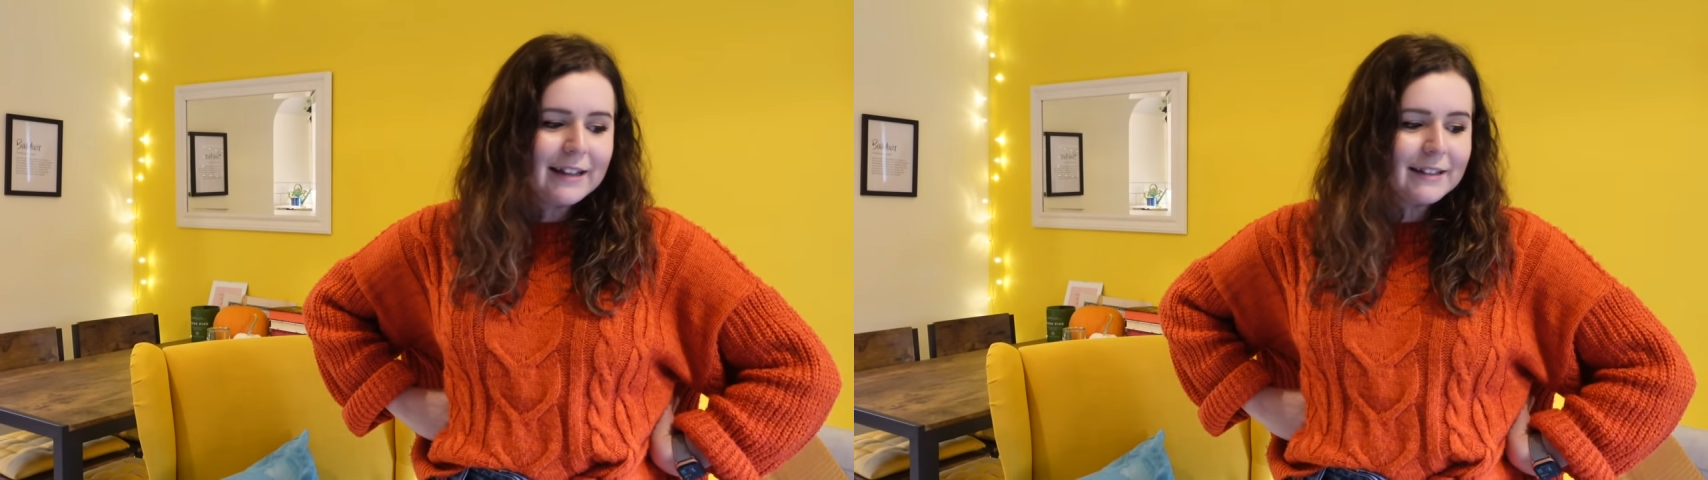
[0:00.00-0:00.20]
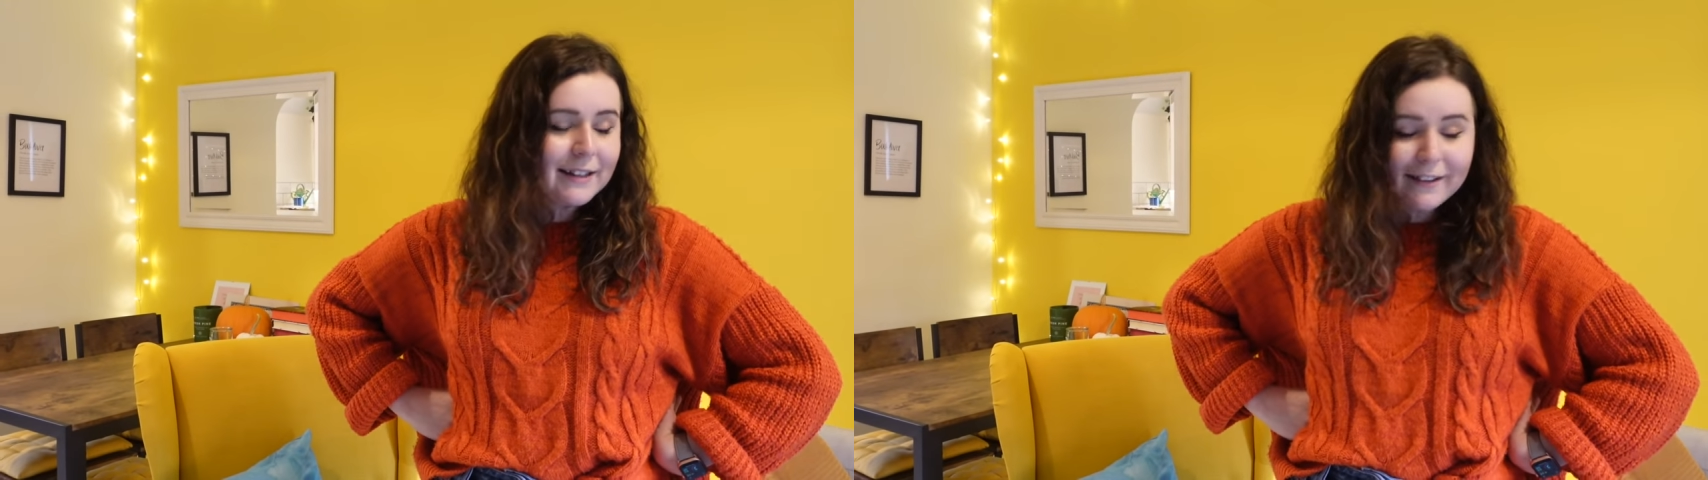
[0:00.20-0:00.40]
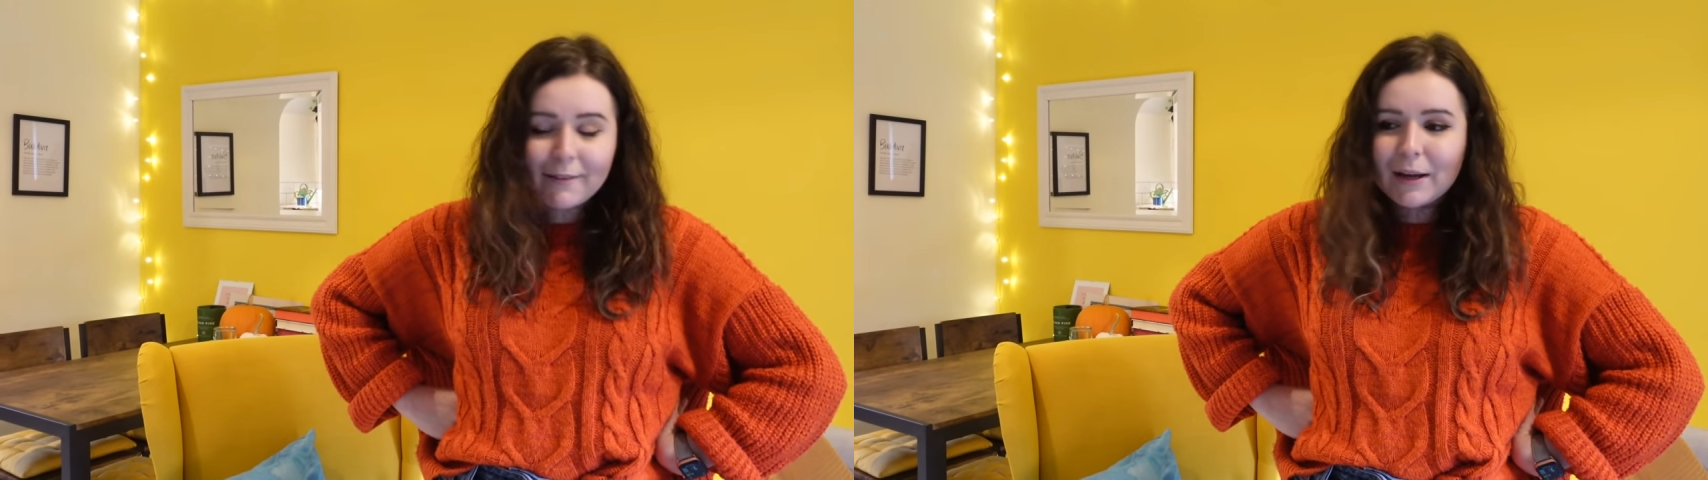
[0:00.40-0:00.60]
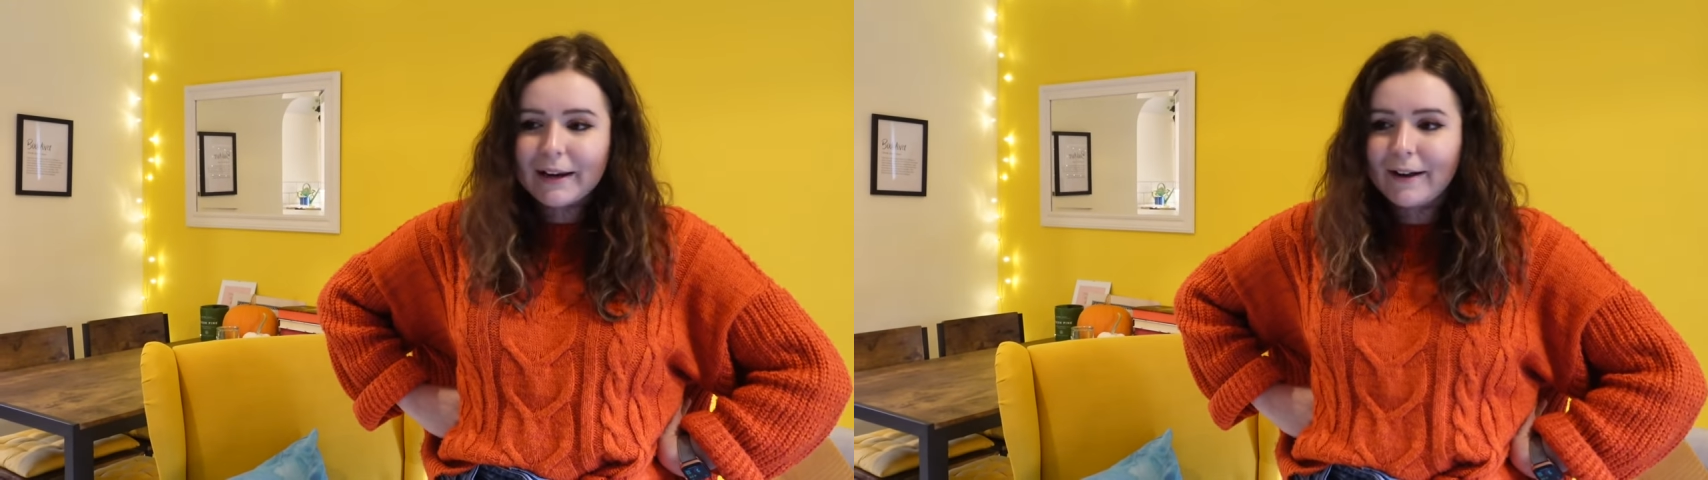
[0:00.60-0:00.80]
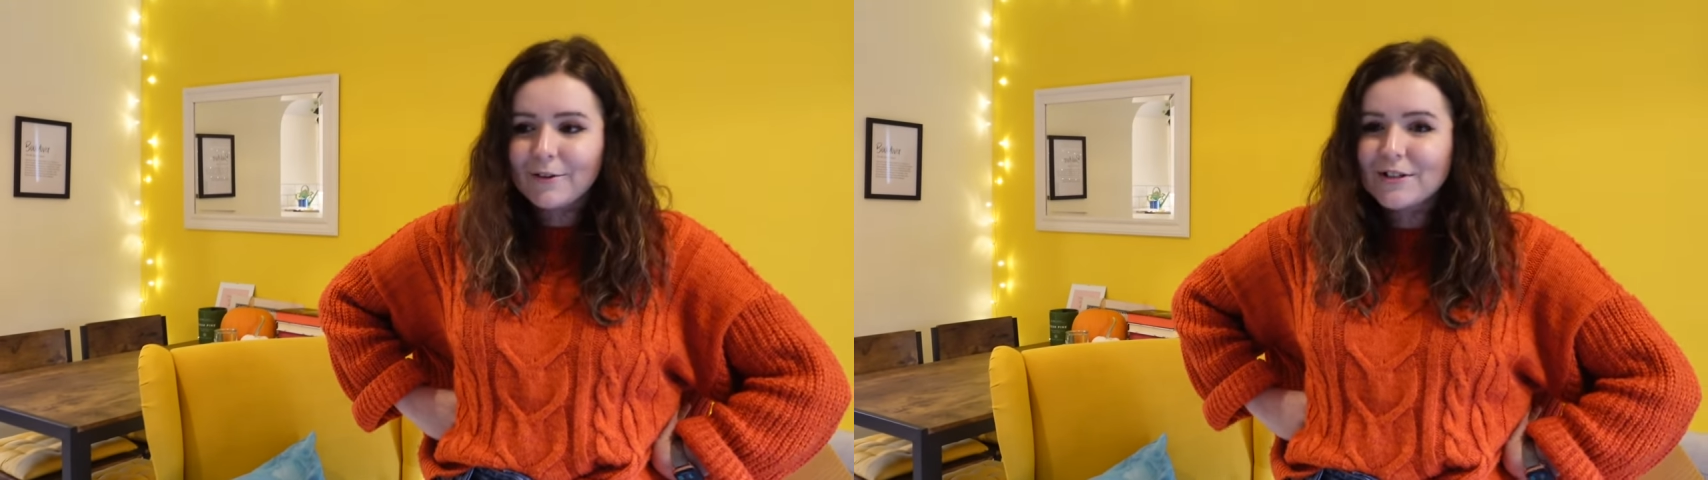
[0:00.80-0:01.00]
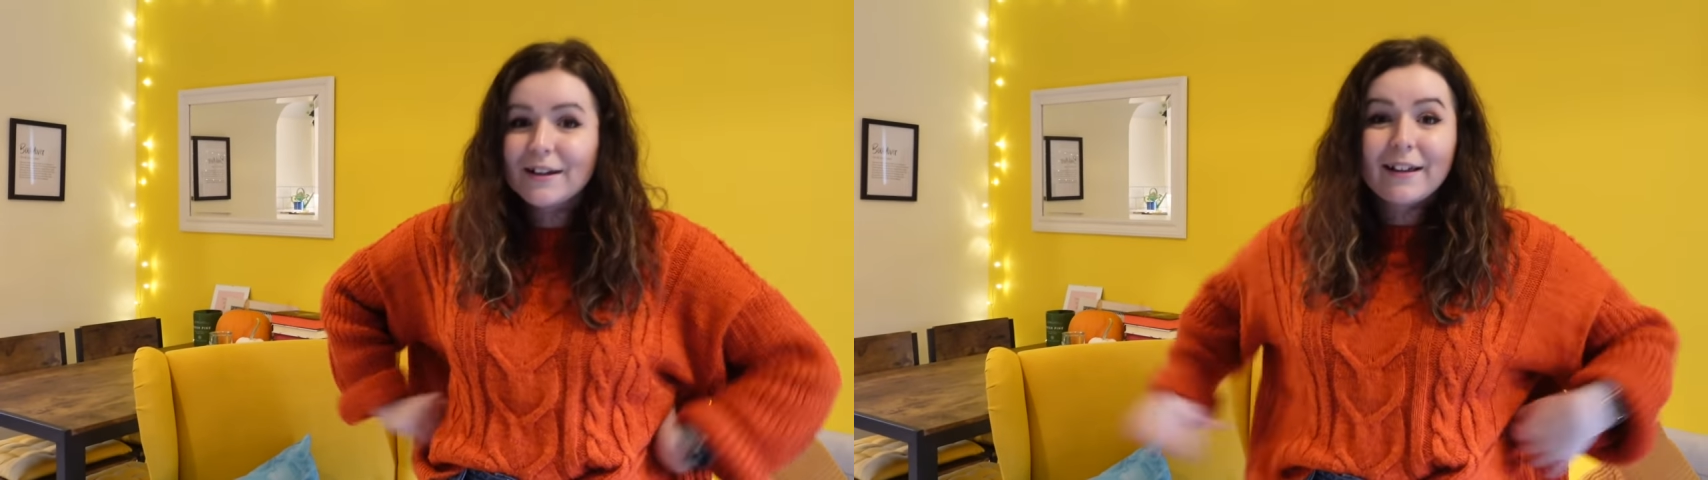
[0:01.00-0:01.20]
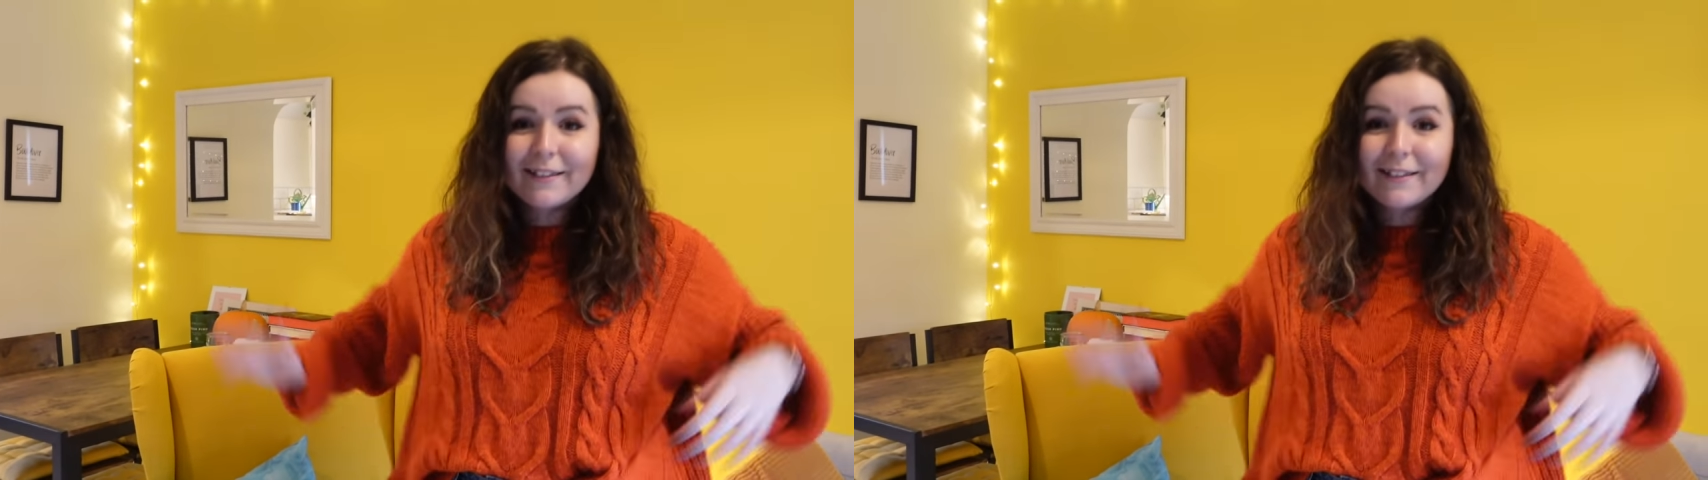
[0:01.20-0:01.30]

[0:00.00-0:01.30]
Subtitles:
This is my lounge.